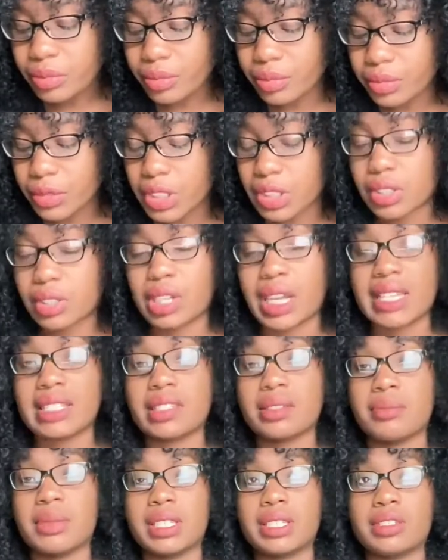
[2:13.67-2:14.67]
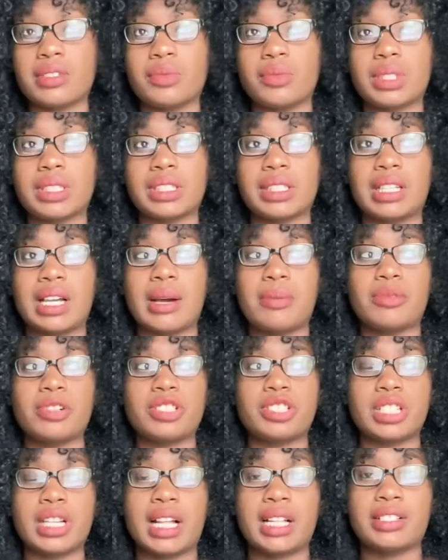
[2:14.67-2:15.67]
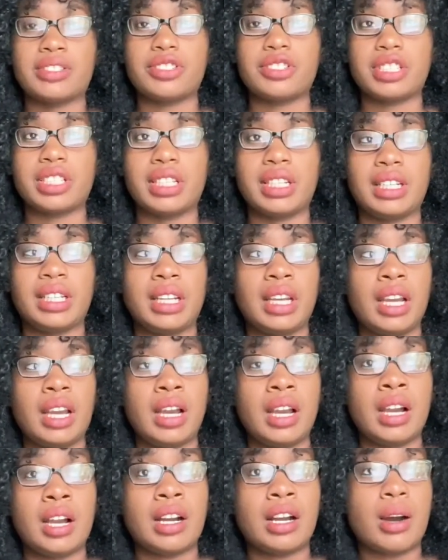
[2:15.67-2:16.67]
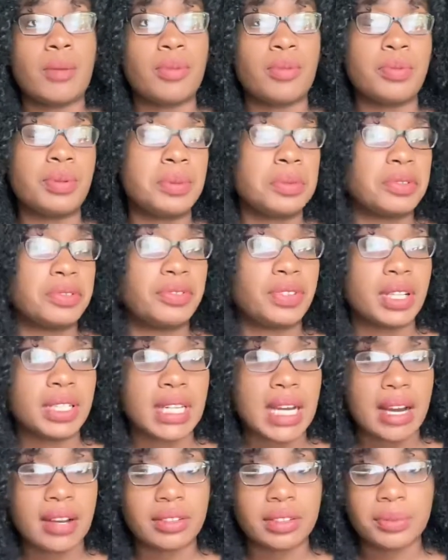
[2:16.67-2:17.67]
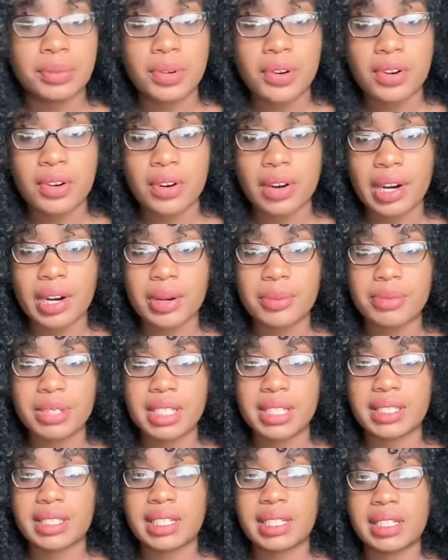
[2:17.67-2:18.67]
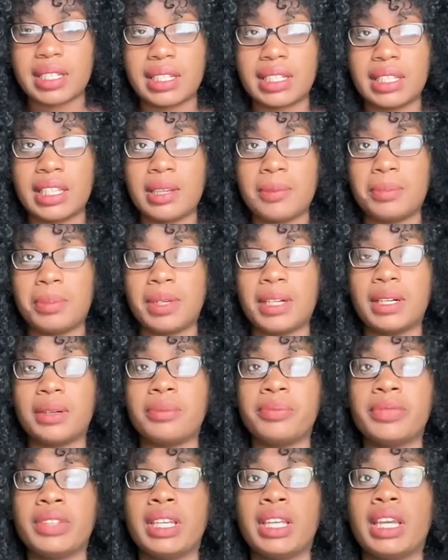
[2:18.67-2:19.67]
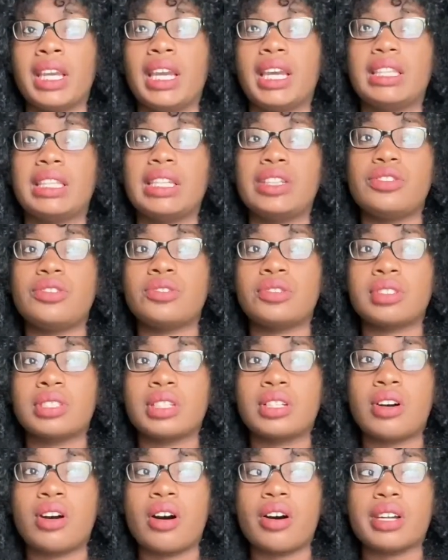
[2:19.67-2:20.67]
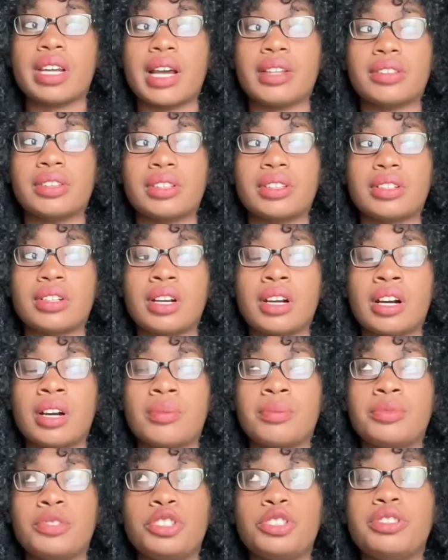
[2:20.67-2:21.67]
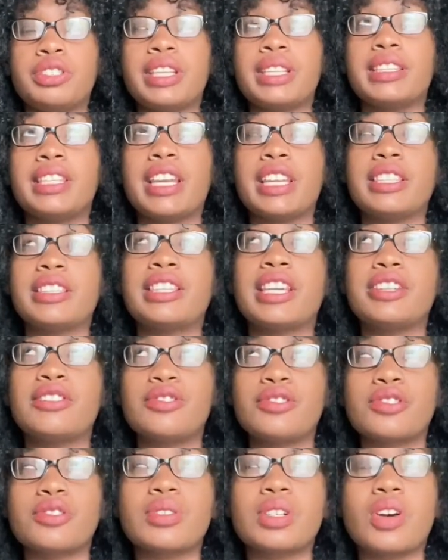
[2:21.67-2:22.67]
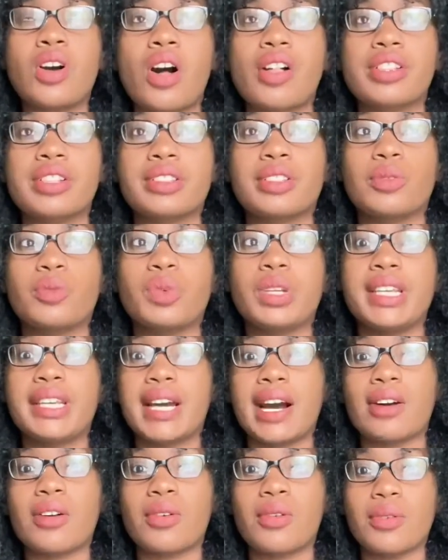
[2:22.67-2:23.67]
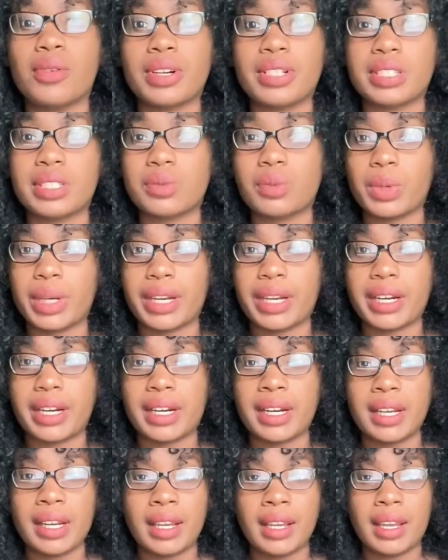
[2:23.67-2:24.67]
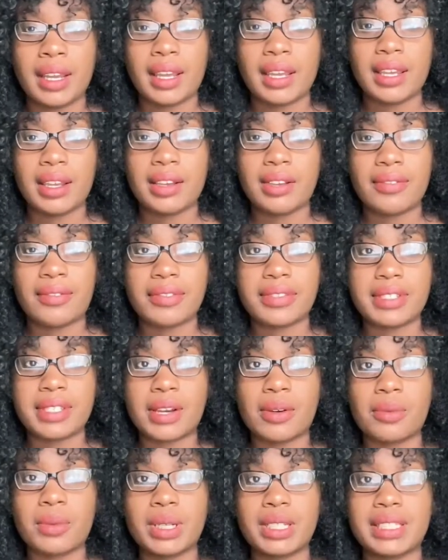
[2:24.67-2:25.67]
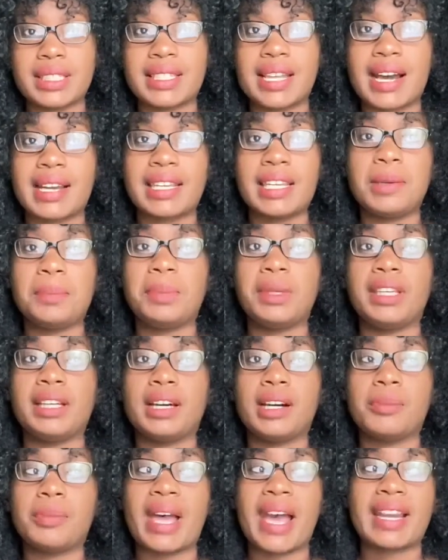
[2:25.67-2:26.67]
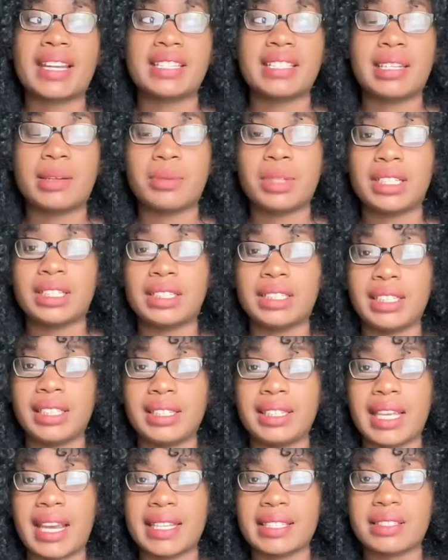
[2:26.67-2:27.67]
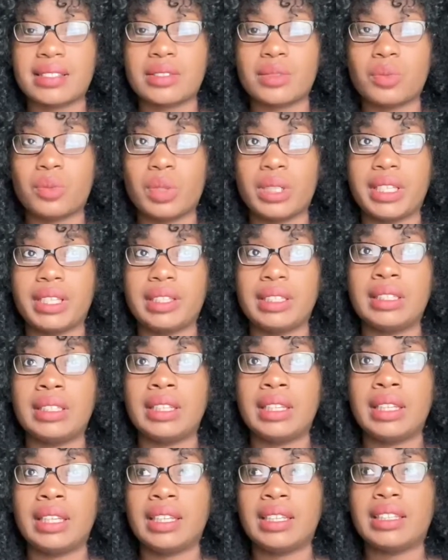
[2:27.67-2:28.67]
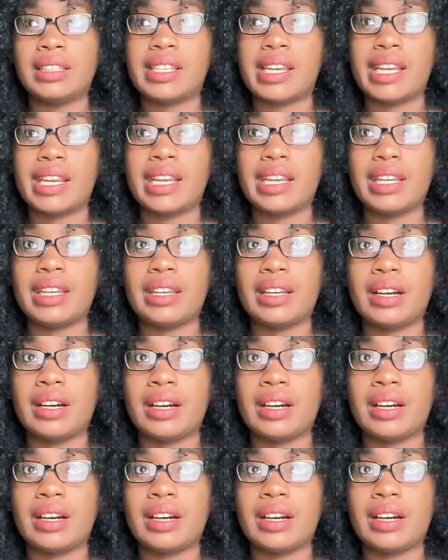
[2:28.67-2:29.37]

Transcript: So that semester was a lot more challenging. A couple people fell out of the program because they couldn't keep up, and they usually called out the they usually call it the weed out course, where if someone is not keeping up academically, that's when they